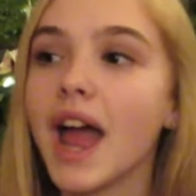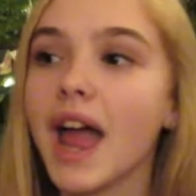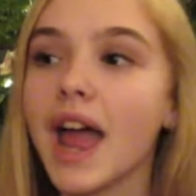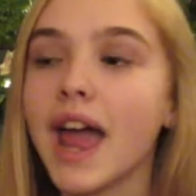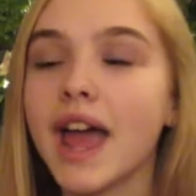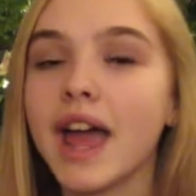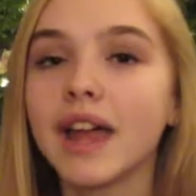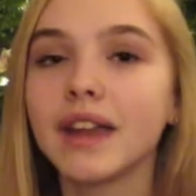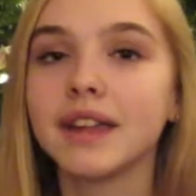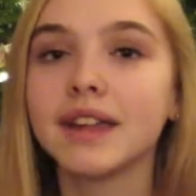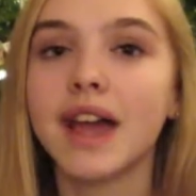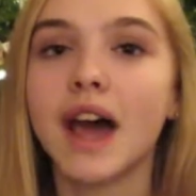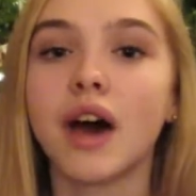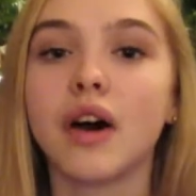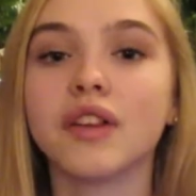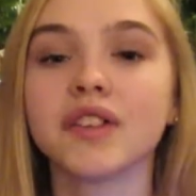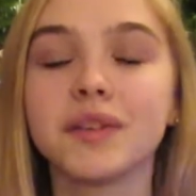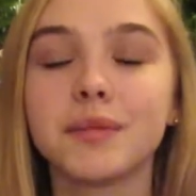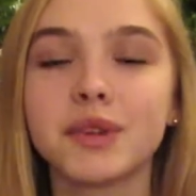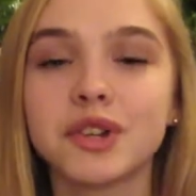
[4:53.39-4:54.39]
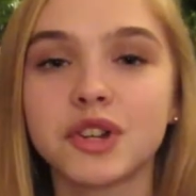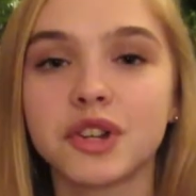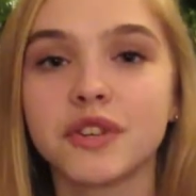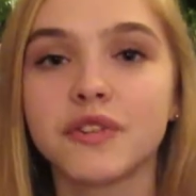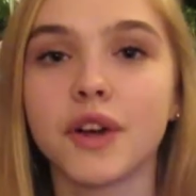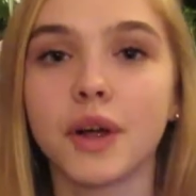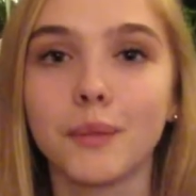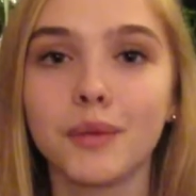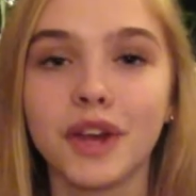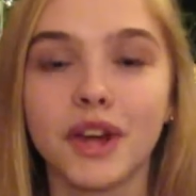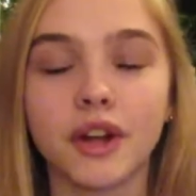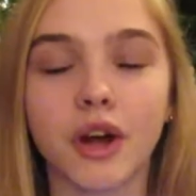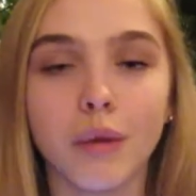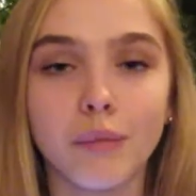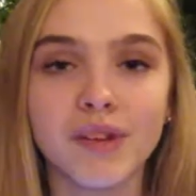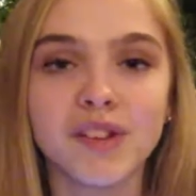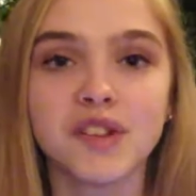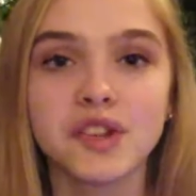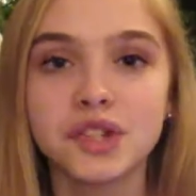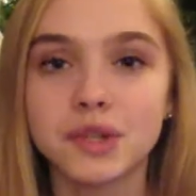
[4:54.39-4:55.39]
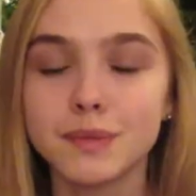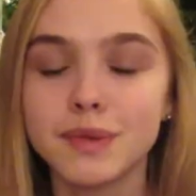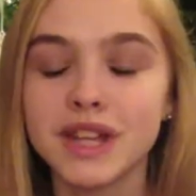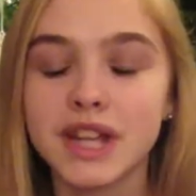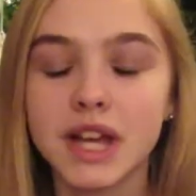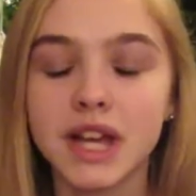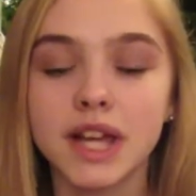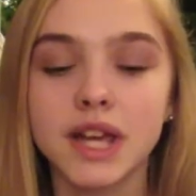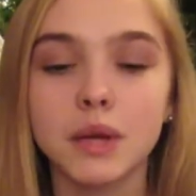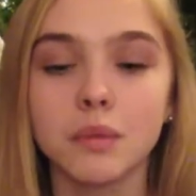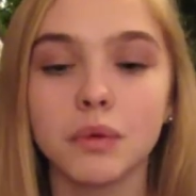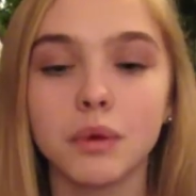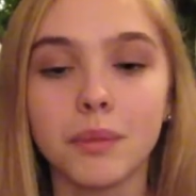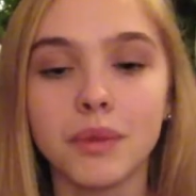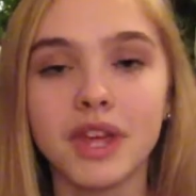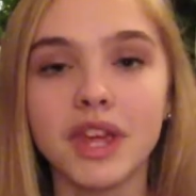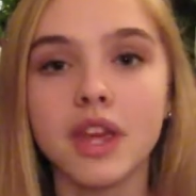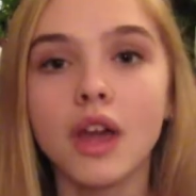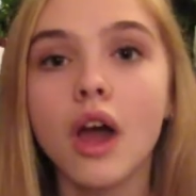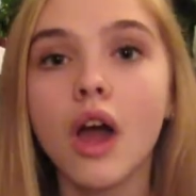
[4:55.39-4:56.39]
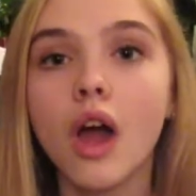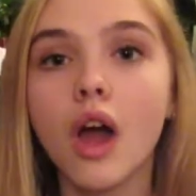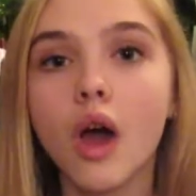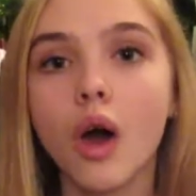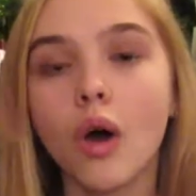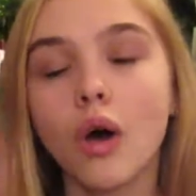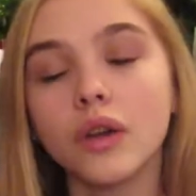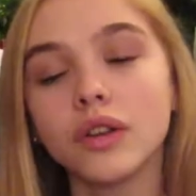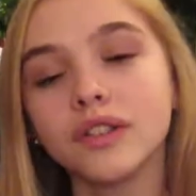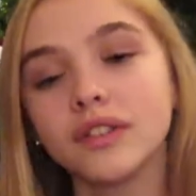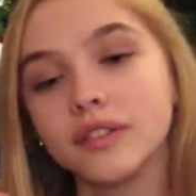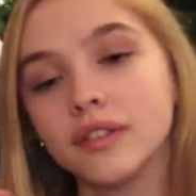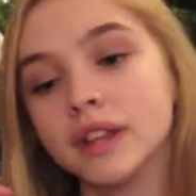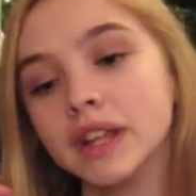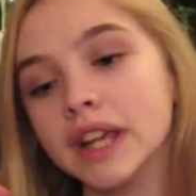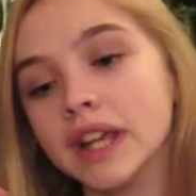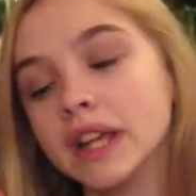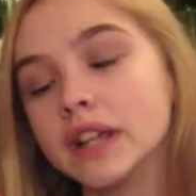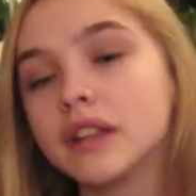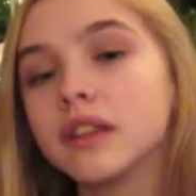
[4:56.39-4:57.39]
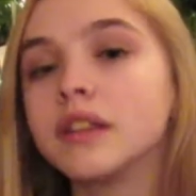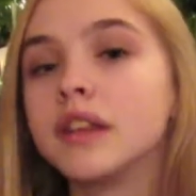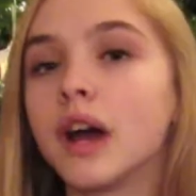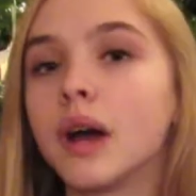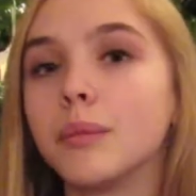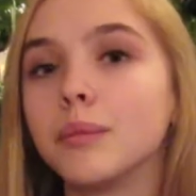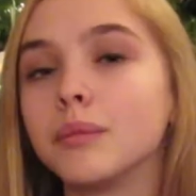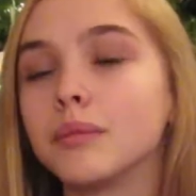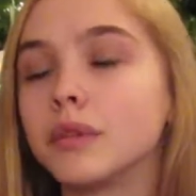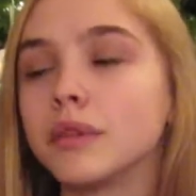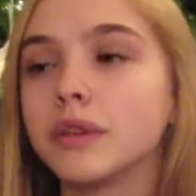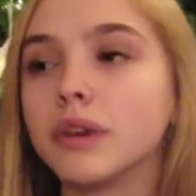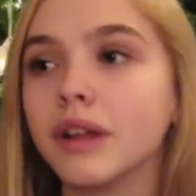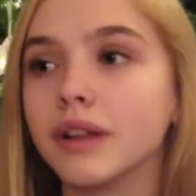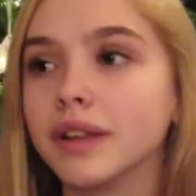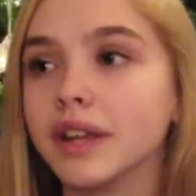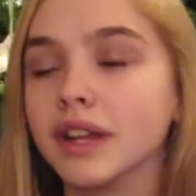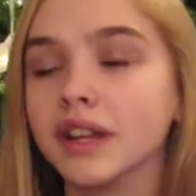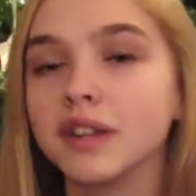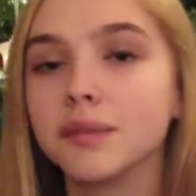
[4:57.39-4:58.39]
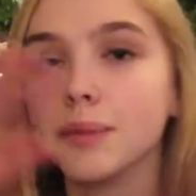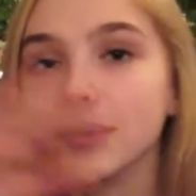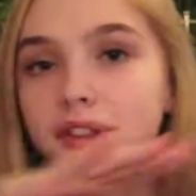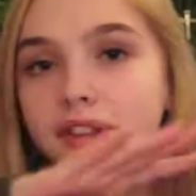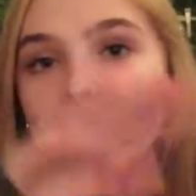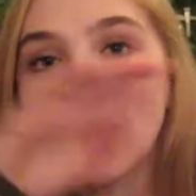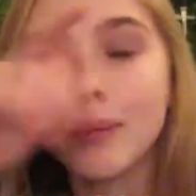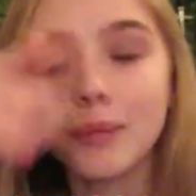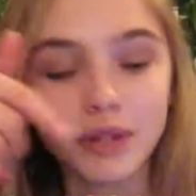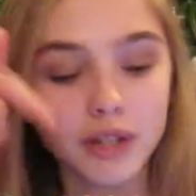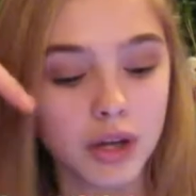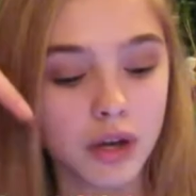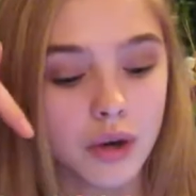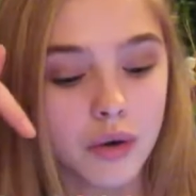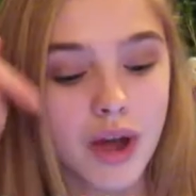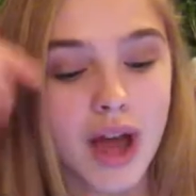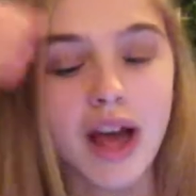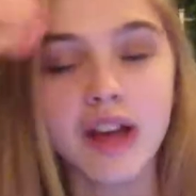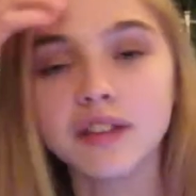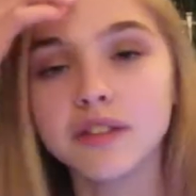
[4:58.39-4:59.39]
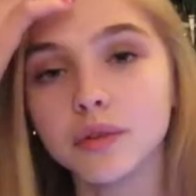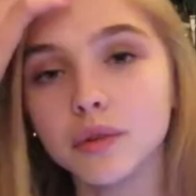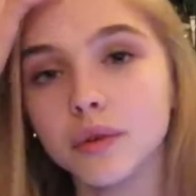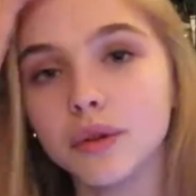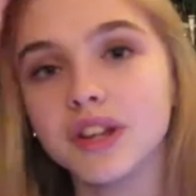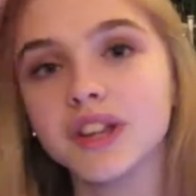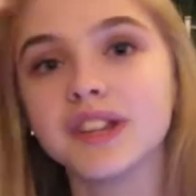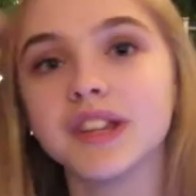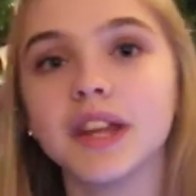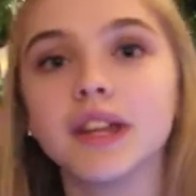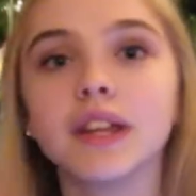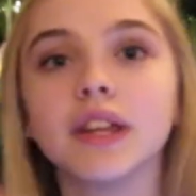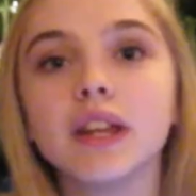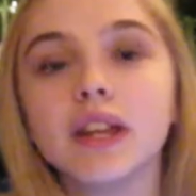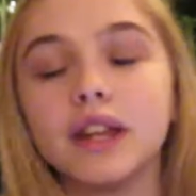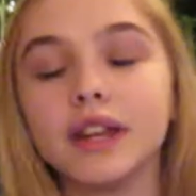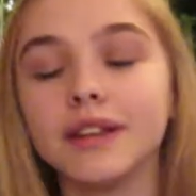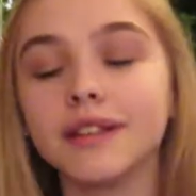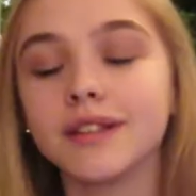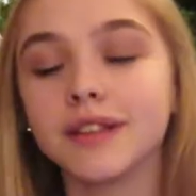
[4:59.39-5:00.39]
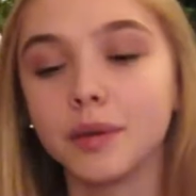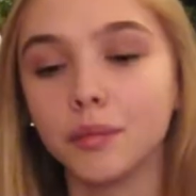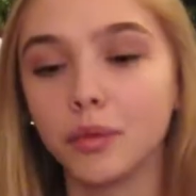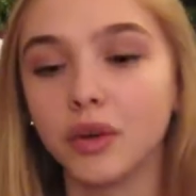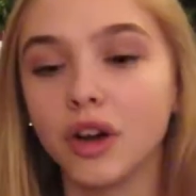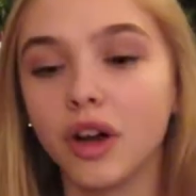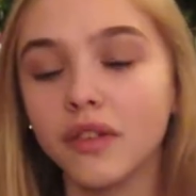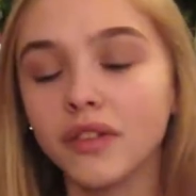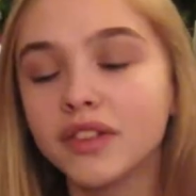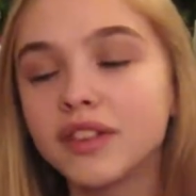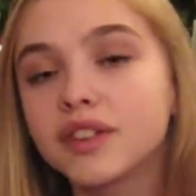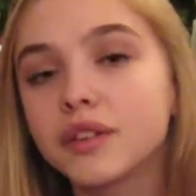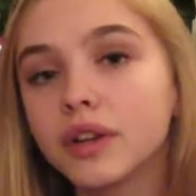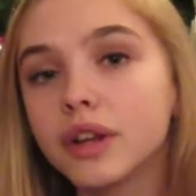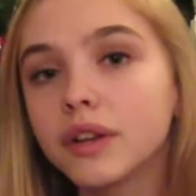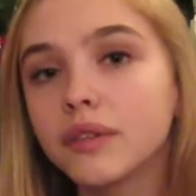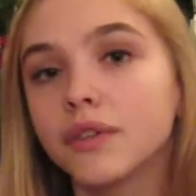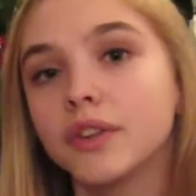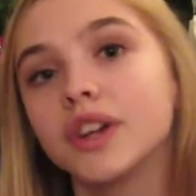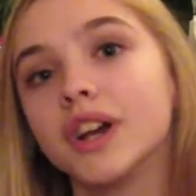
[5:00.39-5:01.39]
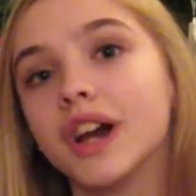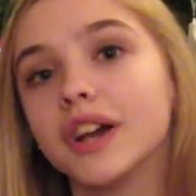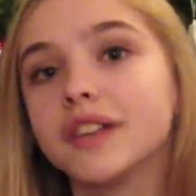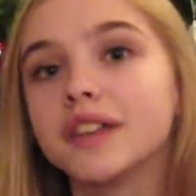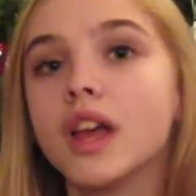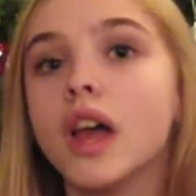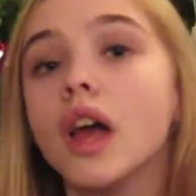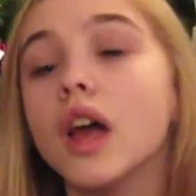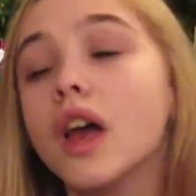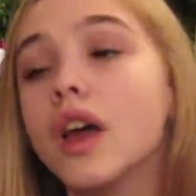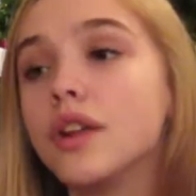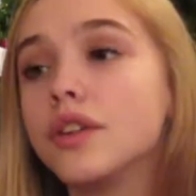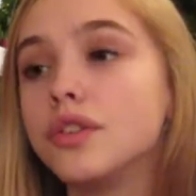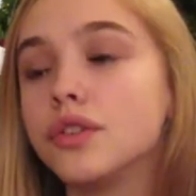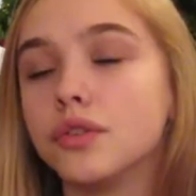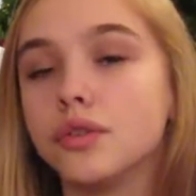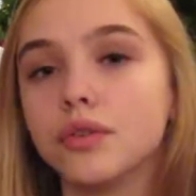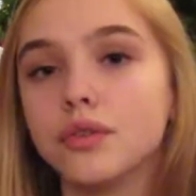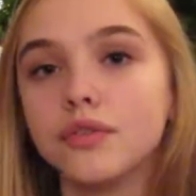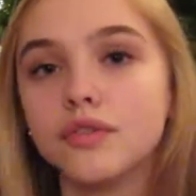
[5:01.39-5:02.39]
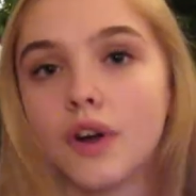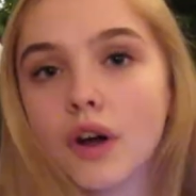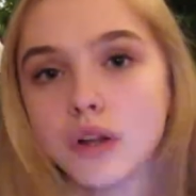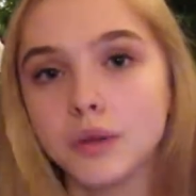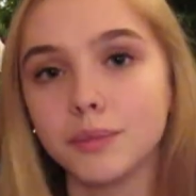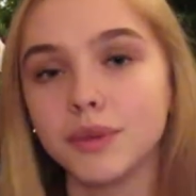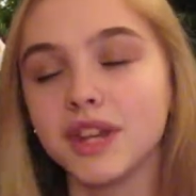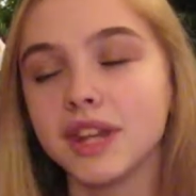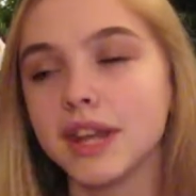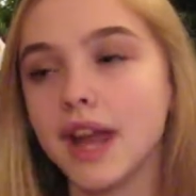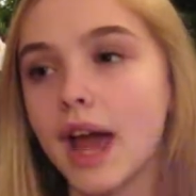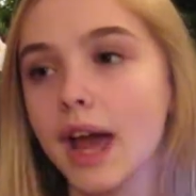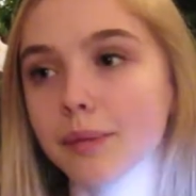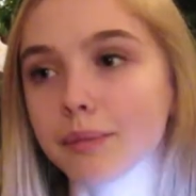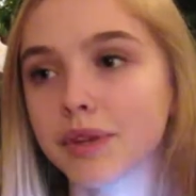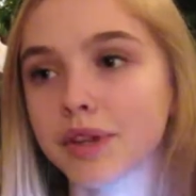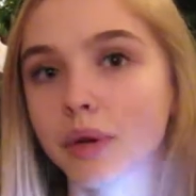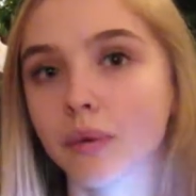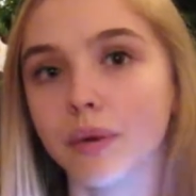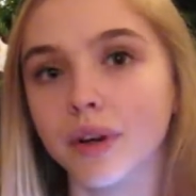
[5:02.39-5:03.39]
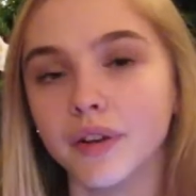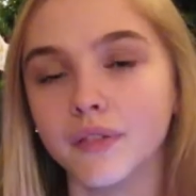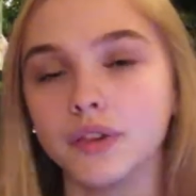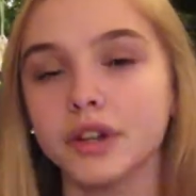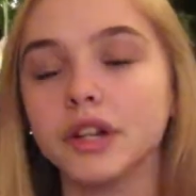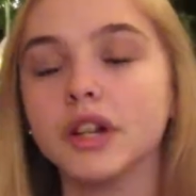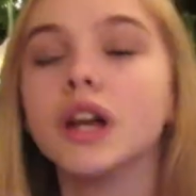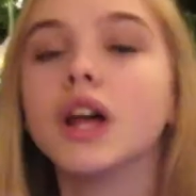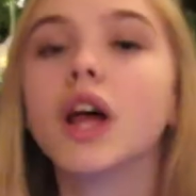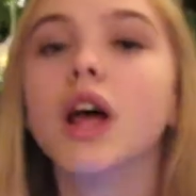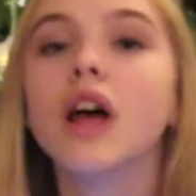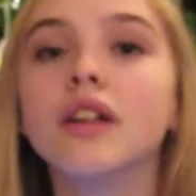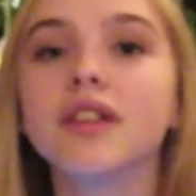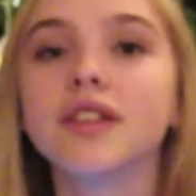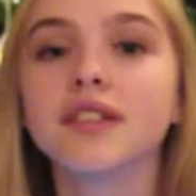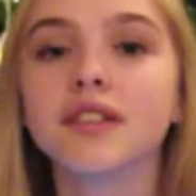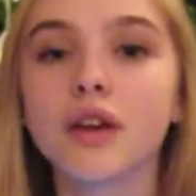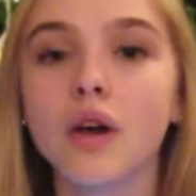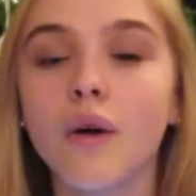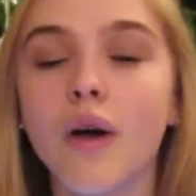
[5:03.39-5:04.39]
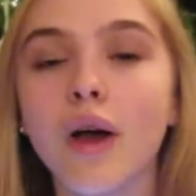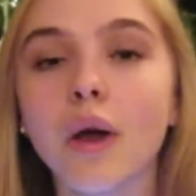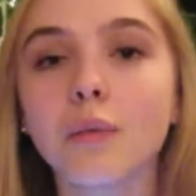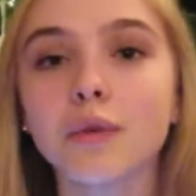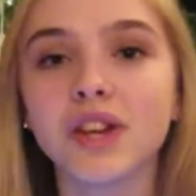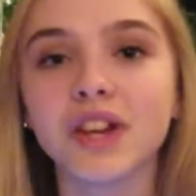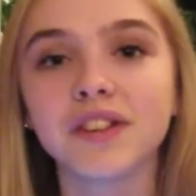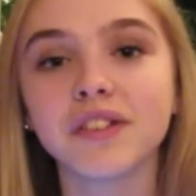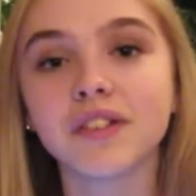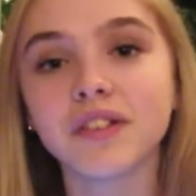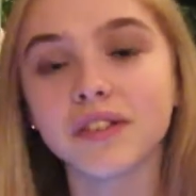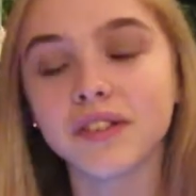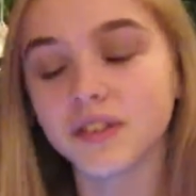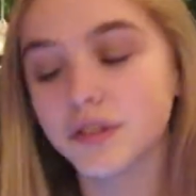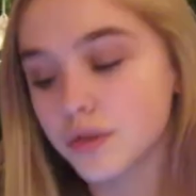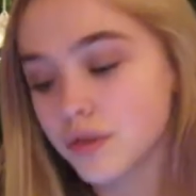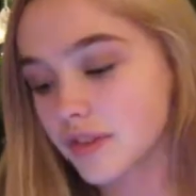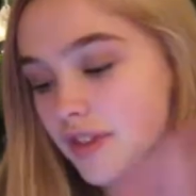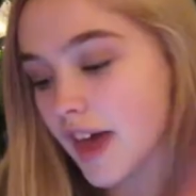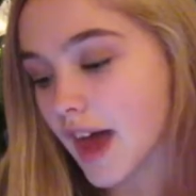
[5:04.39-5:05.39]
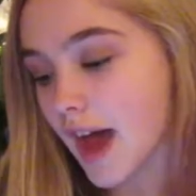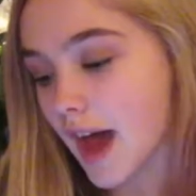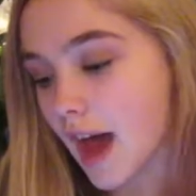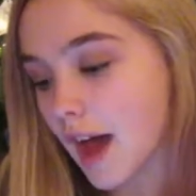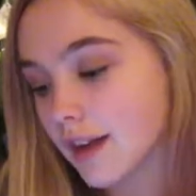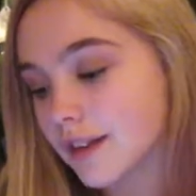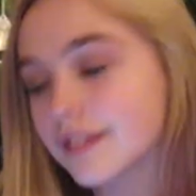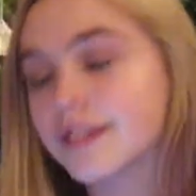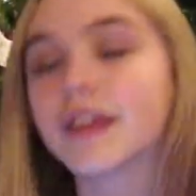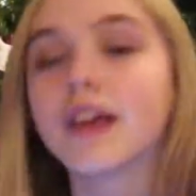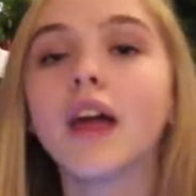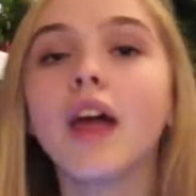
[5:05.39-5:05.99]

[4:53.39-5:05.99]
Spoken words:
And yeah, also make sure to follow me on all my social media. It will be linked down, or not linked, but down below, as always, and then it is somewhere on the screen for you guys to follow me and add me or whatever. So I hope you guys do that.